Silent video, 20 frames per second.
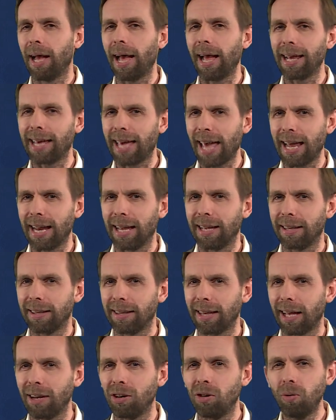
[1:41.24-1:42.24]
And again,
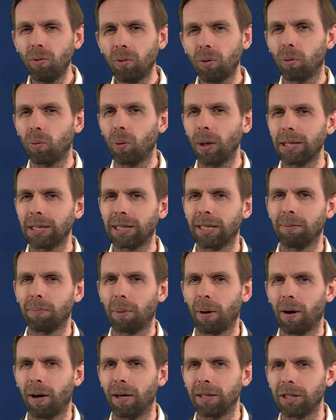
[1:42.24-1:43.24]
that northwestern
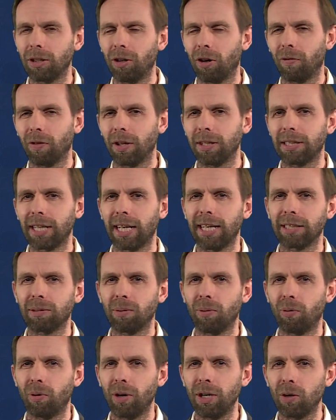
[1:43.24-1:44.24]
part of the
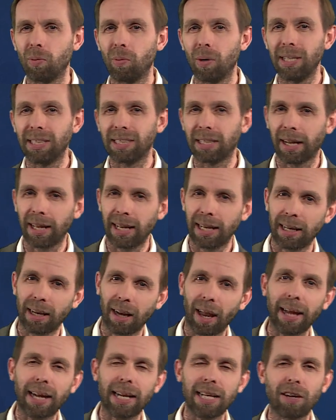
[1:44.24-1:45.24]
Tasman region is
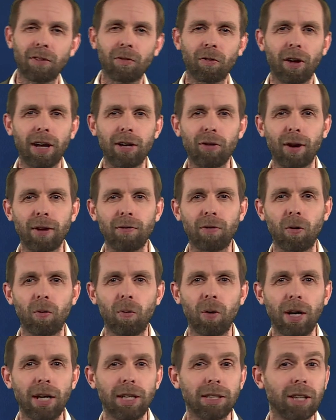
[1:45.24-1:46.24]
likely to find
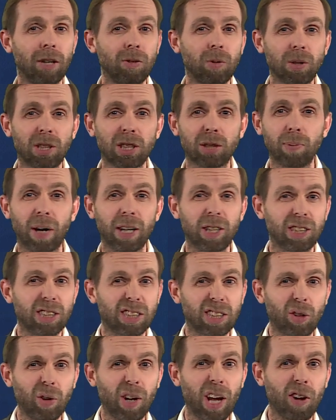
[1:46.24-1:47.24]
rainfall totals as much
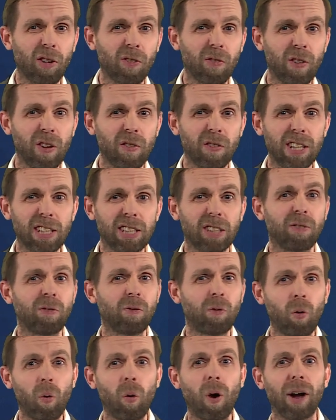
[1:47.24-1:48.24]
as 350 to
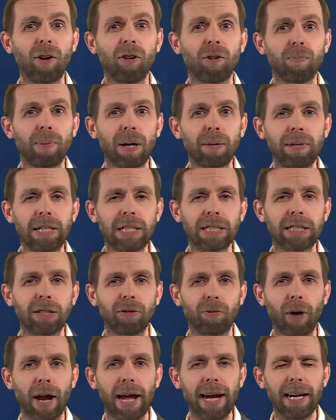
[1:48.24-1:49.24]
400 millimetres
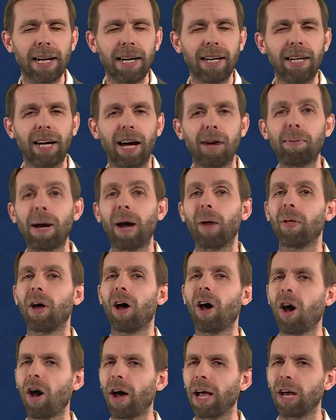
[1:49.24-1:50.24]
of rain about the
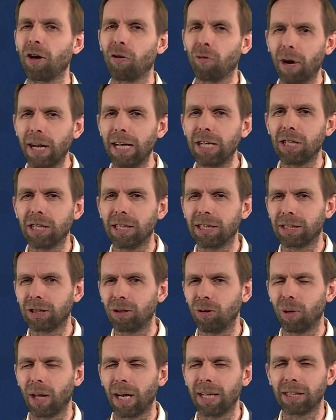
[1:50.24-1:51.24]
higher ranges
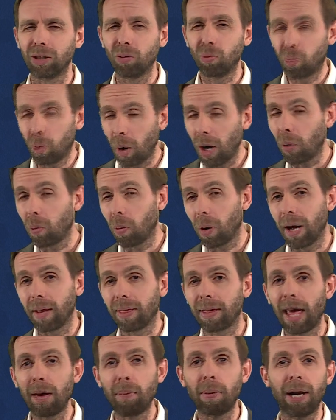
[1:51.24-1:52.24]
through there. So well
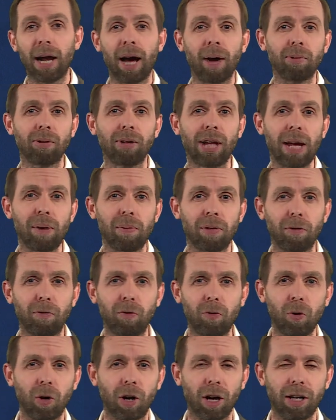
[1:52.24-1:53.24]
worth keeping up to date with the
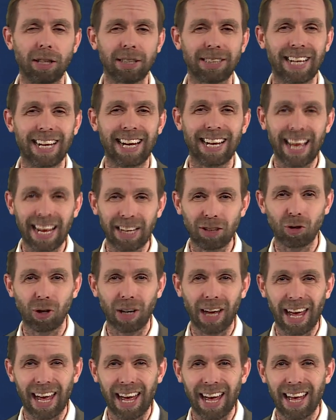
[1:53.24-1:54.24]
forecast, taking extra
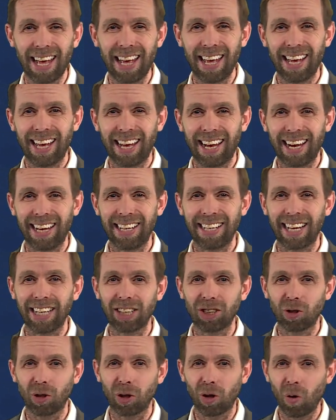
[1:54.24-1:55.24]
care and
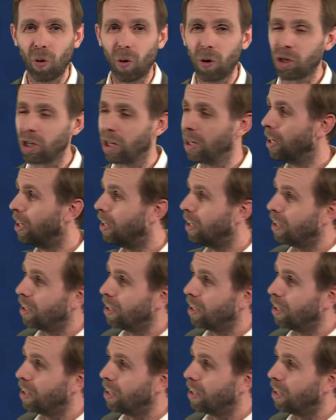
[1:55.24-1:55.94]
extra caution.